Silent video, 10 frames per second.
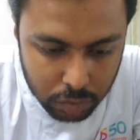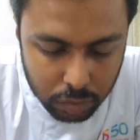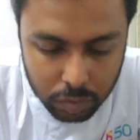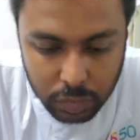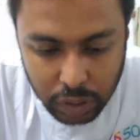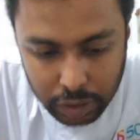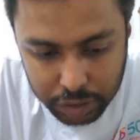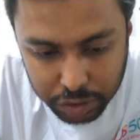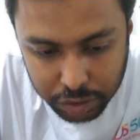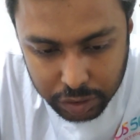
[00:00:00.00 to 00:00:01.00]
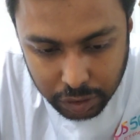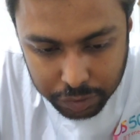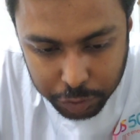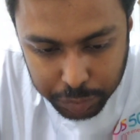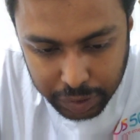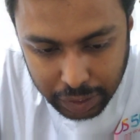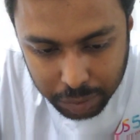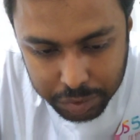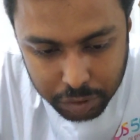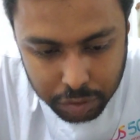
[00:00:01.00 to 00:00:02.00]
You just have to be
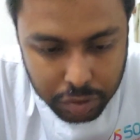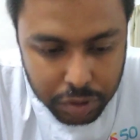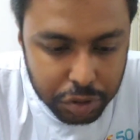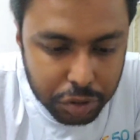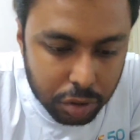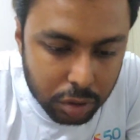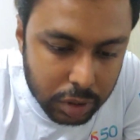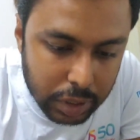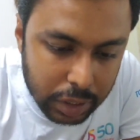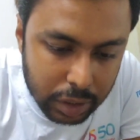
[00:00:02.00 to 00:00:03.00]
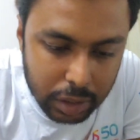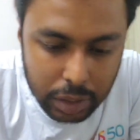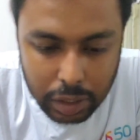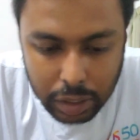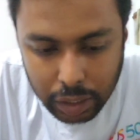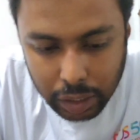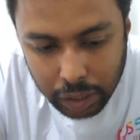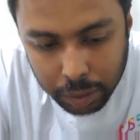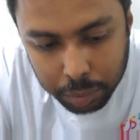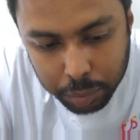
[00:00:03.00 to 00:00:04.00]
absolutely sure that I am
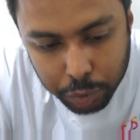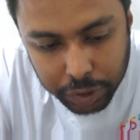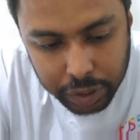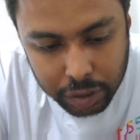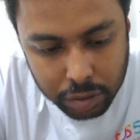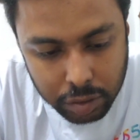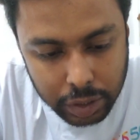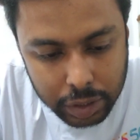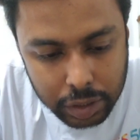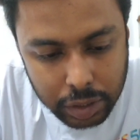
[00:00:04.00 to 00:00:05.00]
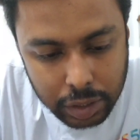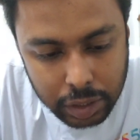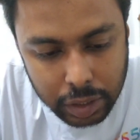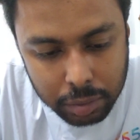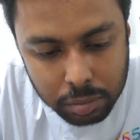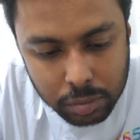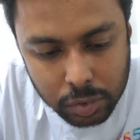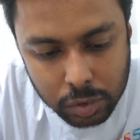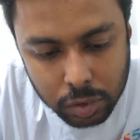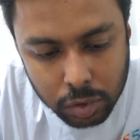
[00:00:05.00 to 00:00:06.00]
putting it right and I am
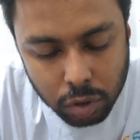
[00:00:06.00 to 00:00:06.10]
locking it.